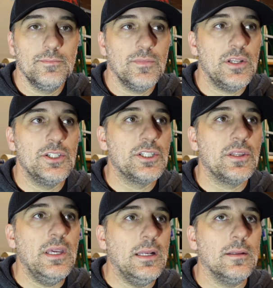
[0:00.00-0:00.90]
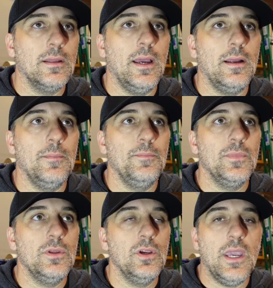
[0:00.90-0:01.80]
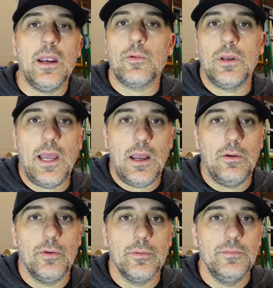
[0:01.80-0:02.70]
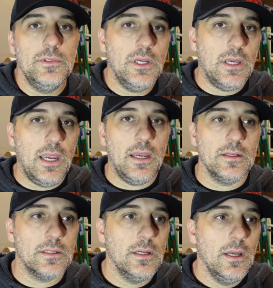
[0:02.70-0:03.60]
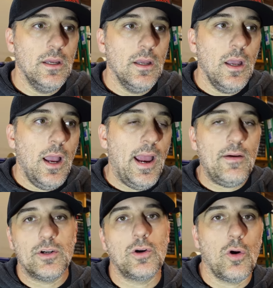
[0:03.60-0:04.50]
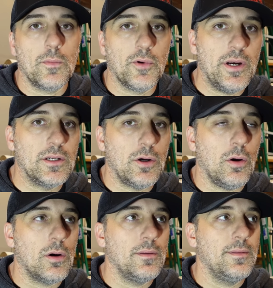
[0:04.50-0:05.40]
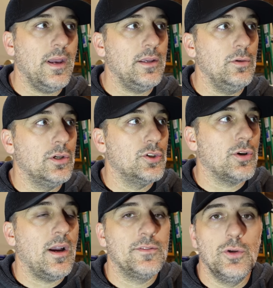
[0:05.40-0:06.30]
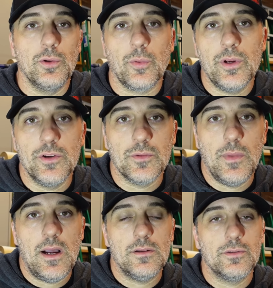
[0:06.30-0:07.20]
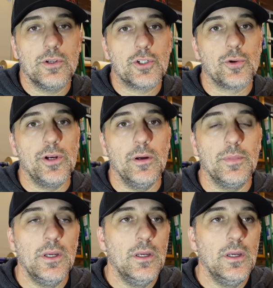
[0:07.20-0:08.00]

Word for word: They just think that you can't rely on them, you can't have a carbureted car that you could drive two or three hundred miles on a trip.